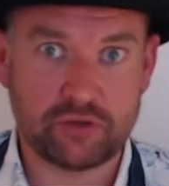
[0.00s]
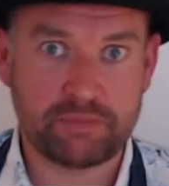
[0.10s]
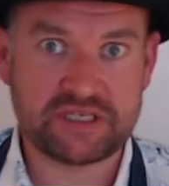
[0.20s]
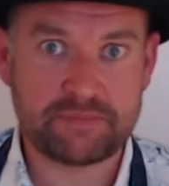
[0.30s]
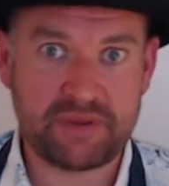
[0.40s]
Good
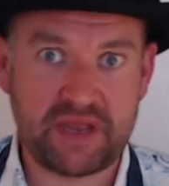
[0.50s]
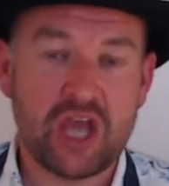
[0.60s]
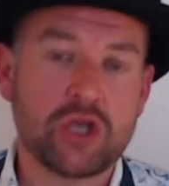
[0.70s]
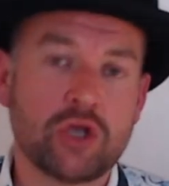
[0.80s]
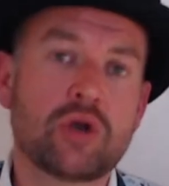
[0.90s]
bitter
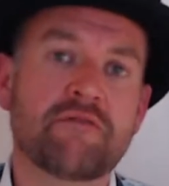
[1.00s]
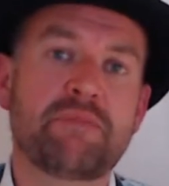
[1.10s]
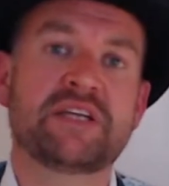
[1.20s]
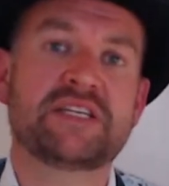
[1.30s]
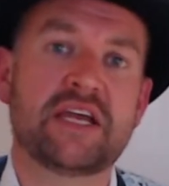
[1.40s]
bit. You love
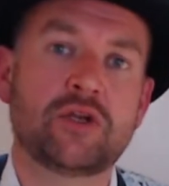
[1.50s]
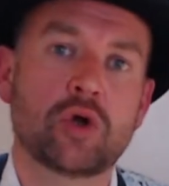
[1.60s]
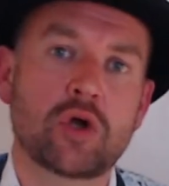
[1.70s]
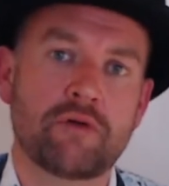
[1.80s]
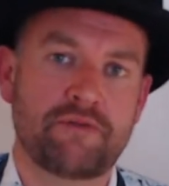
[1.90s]
bitter in
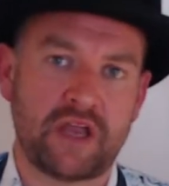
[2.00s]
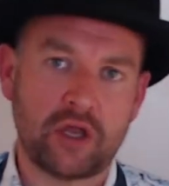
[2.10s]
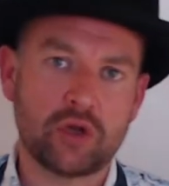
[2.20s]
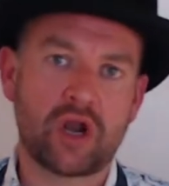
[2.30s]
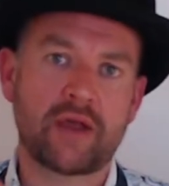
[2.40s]
your coffee.
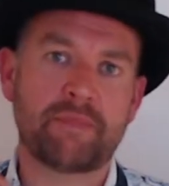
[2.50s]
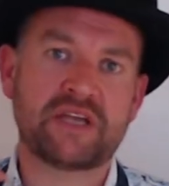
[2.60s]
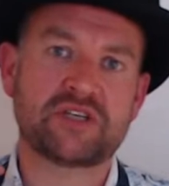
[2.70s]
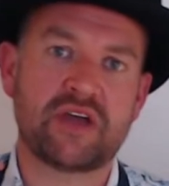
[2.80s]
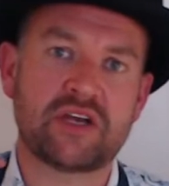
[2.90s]
You like
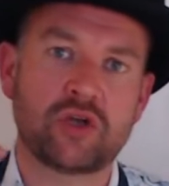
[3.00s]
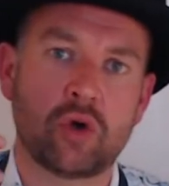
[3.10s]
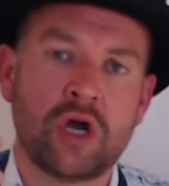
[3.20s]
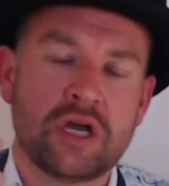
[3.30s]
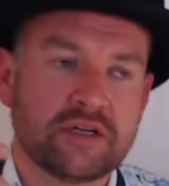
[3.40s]
bitter in
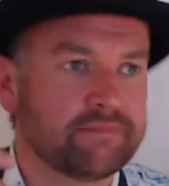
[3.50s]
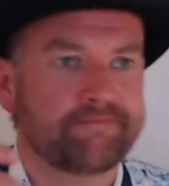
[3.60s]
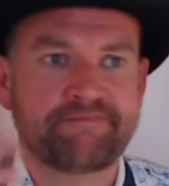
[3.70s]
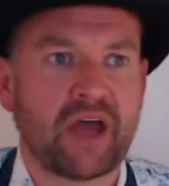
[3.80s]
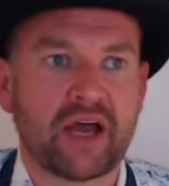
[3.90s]
your
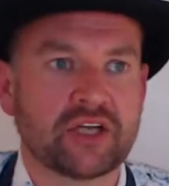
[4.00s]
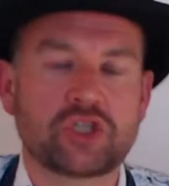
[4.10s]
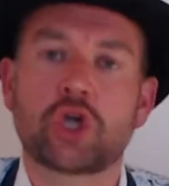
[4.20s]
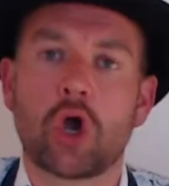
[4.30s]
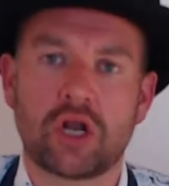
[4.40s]

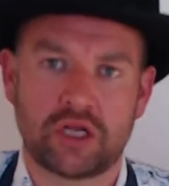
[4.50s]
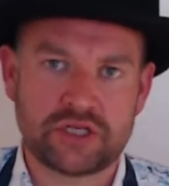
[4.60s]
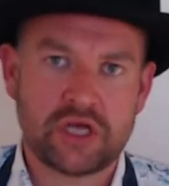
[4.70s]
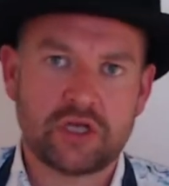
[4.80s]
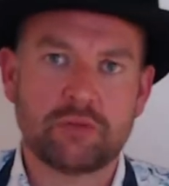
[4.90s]

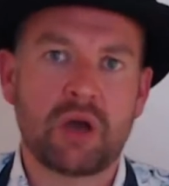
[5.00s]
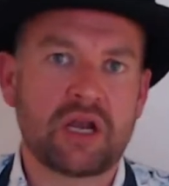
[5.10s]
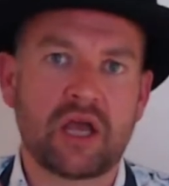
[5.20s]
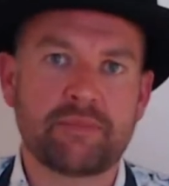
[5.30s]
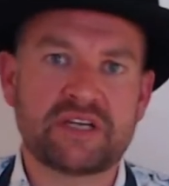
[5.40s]
chocolate. You might
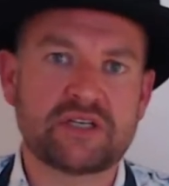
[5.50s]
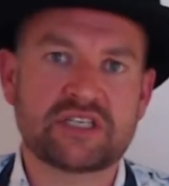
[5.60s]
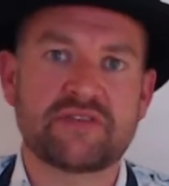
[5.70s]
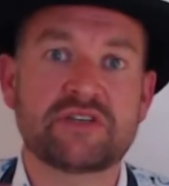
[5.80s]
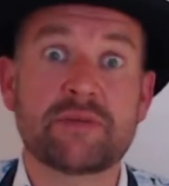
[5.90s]
like
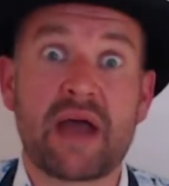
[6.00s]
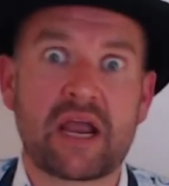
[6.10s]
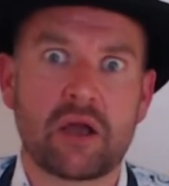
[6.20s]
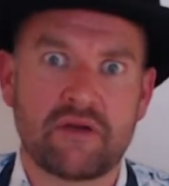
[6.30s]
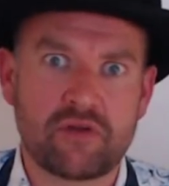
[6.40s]
bitterness in
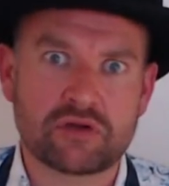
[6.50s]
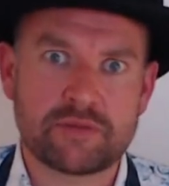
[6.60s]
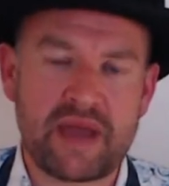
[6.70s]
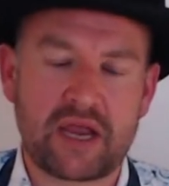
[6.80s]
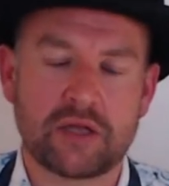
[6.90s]
tobacco if you're a
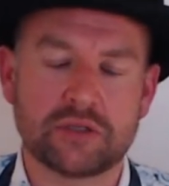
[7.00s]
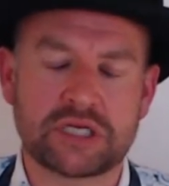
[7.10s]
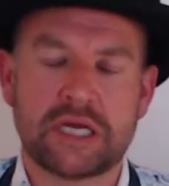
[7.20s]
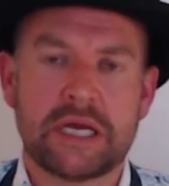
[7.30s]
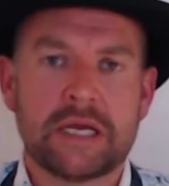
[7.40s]
tobacco
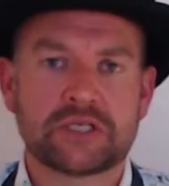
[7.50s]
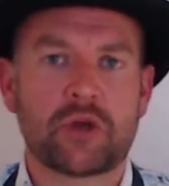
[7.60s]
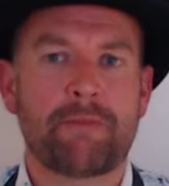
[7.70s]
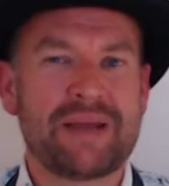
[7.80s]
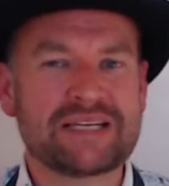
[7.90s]
user.
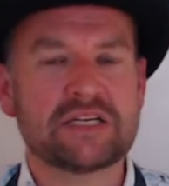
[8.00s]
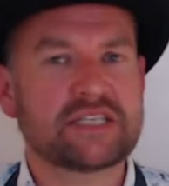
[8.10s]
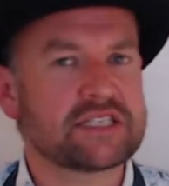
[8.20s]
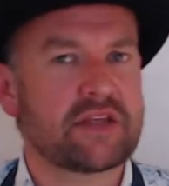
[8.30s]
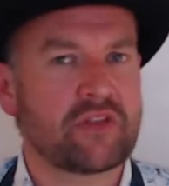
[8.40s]
So bitterness
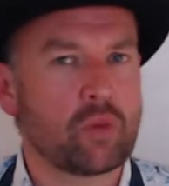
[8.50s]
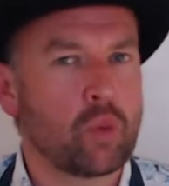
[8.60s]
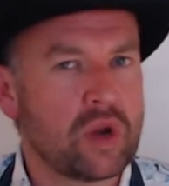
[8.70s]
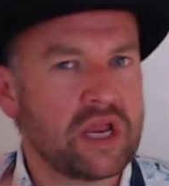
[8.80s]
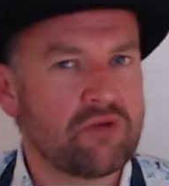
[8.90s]
is something that
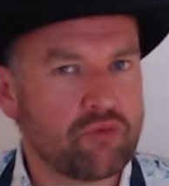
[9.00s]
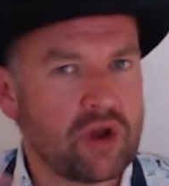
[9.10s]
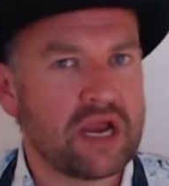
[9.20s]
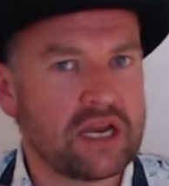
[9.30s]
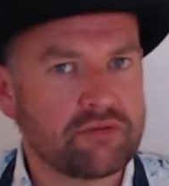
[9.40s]
we
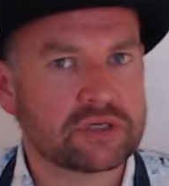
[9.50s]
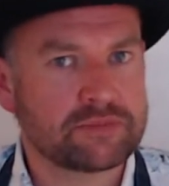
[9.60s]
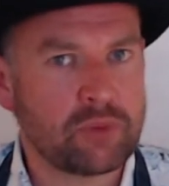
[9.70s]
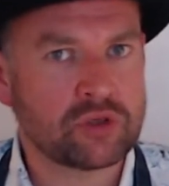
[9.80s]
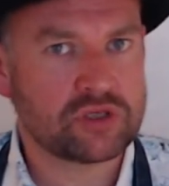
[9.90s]
really
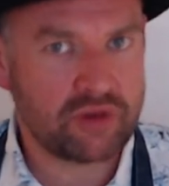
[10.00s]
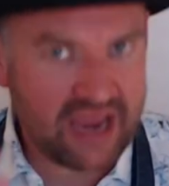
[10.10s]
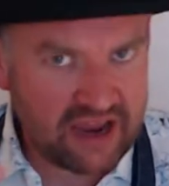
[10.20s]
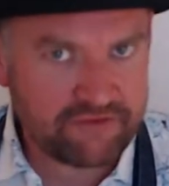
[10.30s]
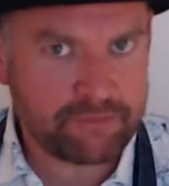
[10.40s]
respond to
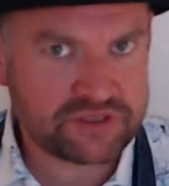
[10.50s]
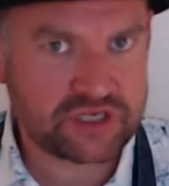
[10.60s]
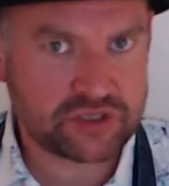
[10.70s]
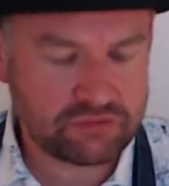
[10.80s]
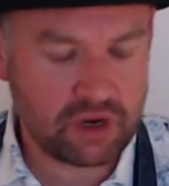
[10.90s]
if
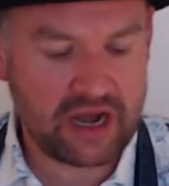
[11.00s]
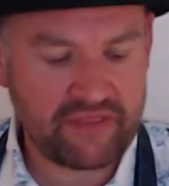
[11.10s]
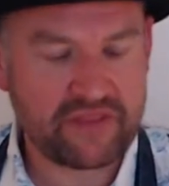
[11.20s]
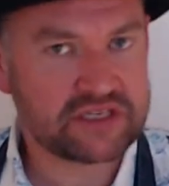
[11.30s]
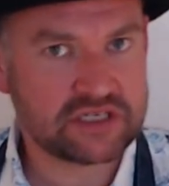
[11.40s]
positioned right,
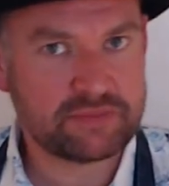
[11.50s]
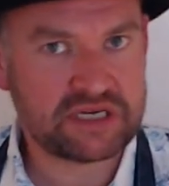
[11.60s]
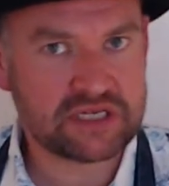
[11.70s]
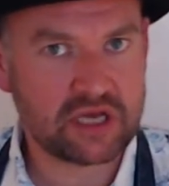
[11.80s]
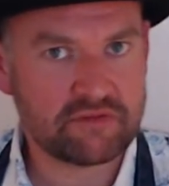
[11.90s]
and this has
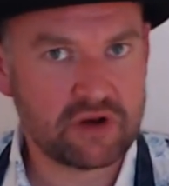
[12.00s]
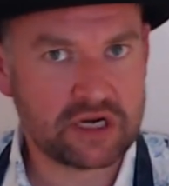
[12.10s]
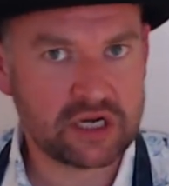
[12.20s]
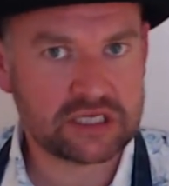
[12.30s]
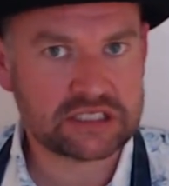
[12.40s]
been done very
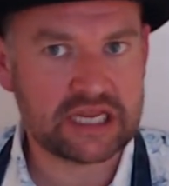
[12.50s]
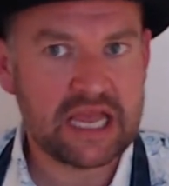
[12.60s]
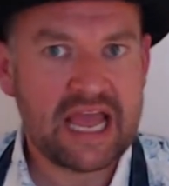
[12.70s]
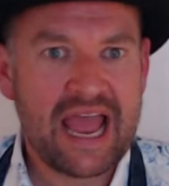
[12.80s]
nicely.